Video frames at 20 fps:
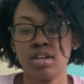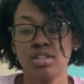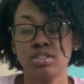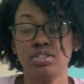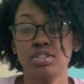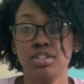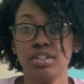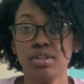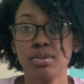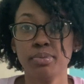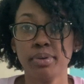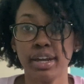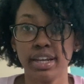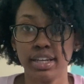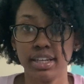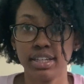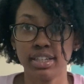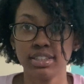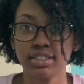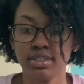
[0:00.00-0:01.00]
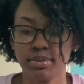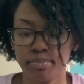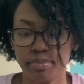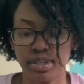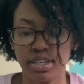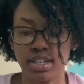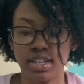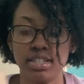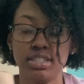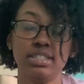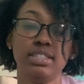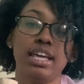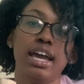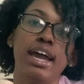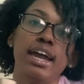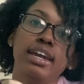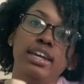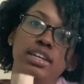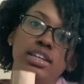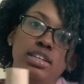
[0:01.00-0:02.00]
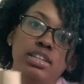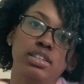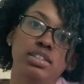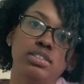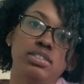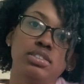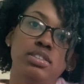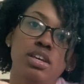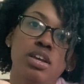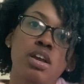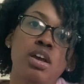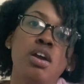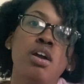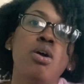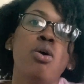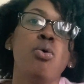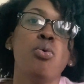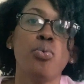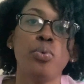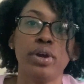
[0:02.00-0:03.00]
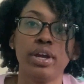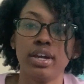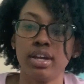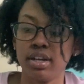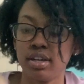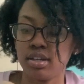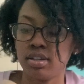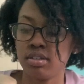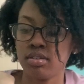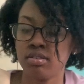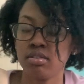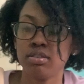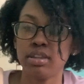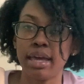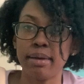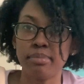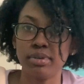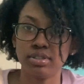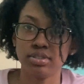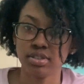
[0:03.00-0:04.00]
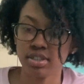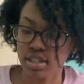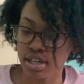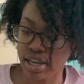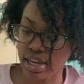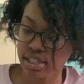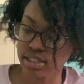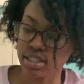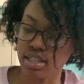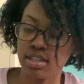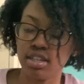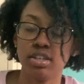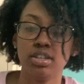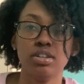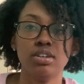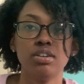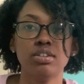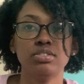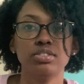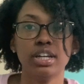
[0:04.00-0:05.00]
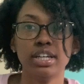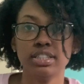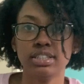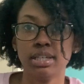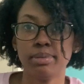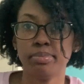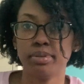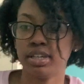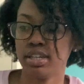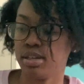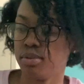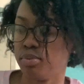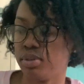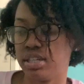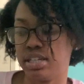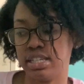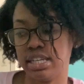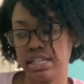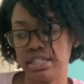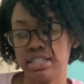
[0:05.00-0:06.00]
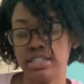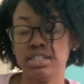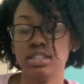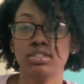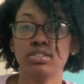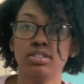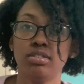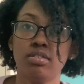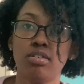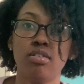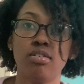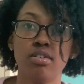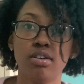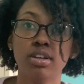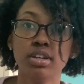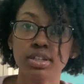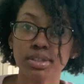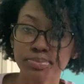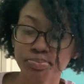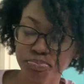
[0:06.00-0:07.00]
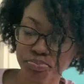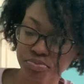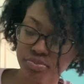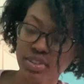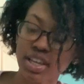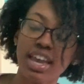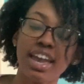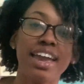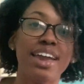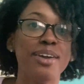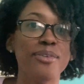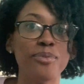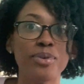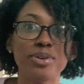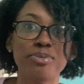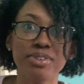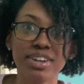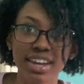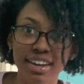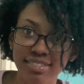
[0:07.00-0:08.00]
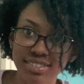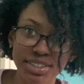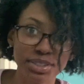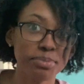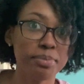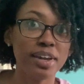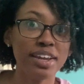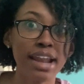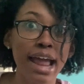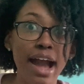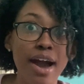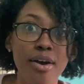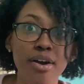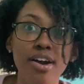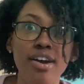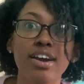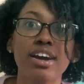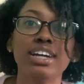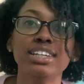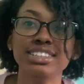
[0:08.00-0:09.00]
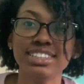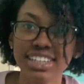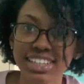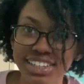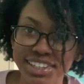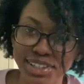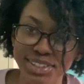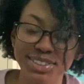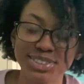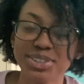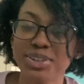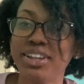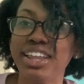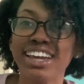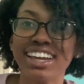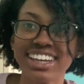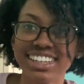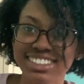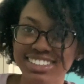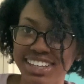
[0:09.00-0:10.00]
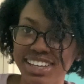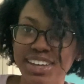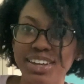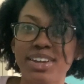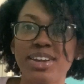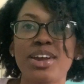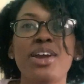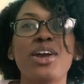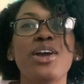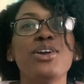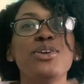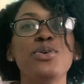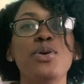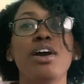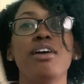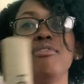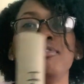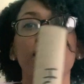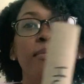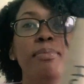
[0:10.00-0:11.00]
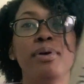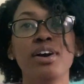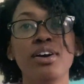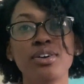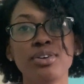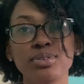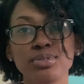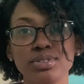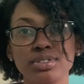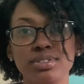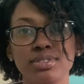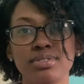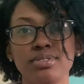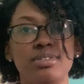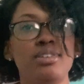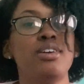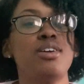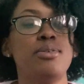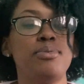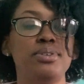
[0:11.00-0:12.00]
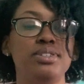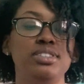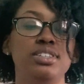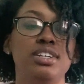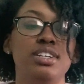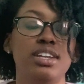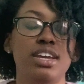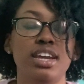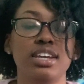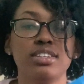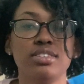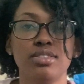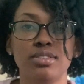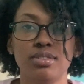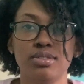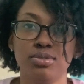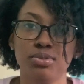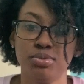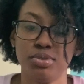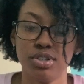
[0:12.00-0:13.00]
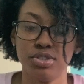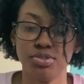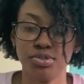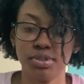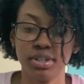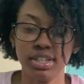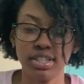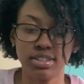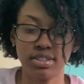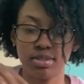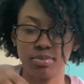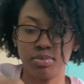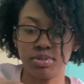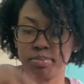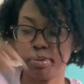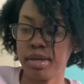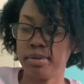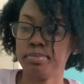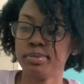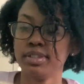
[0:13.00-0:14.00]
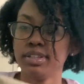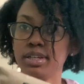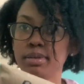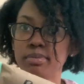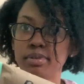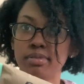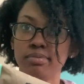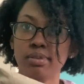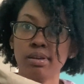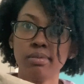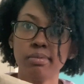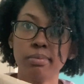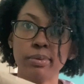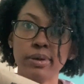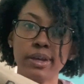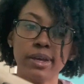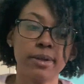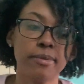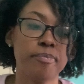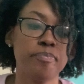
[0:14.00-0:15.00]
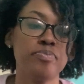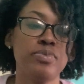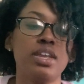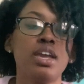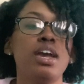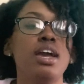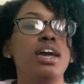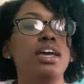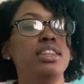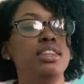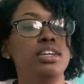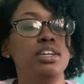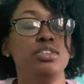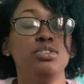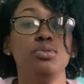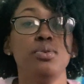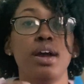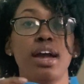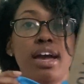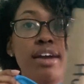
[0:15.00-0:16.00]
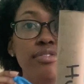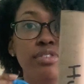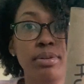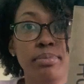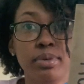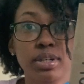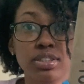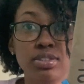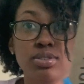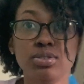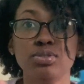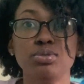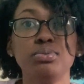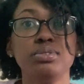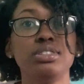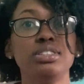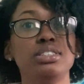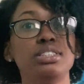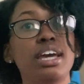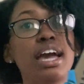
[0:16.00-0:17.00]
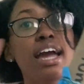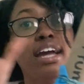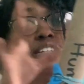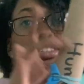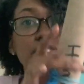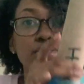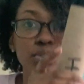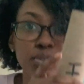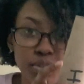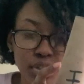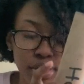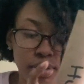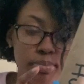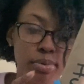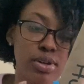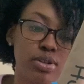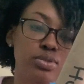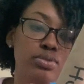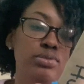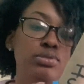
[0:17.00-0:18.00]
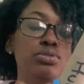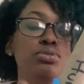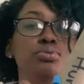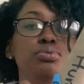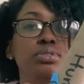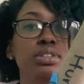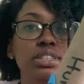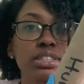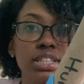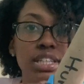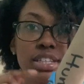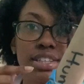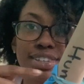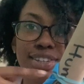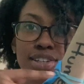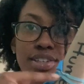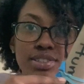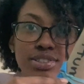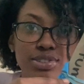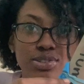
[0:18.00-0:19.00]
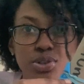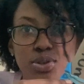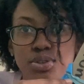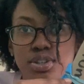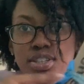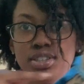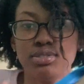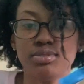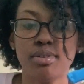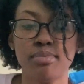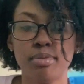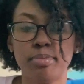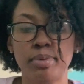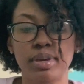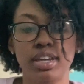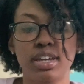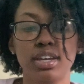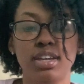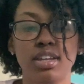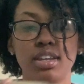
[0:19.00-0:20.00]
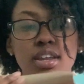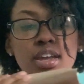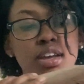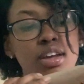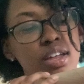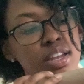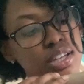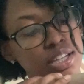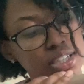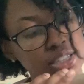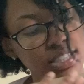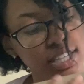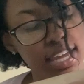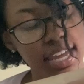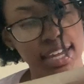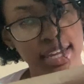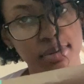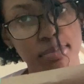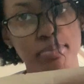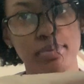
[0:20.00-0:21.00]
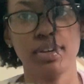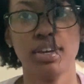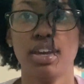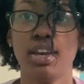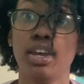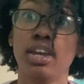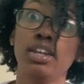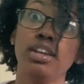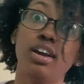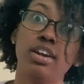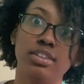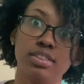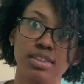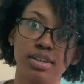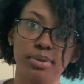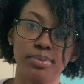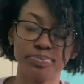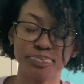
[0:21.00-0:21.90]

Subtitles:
to your radius, because that is where that muscle connects, and then your tricep, again, we connected it to the ulna. And what we have just made now are our tendons. So like I said, you have your bones, which connect through the joints, paperclip and rubber band, and then you have your muscles, which attach to your bones through the tendons. So this rubber band, the tape, and our thumb.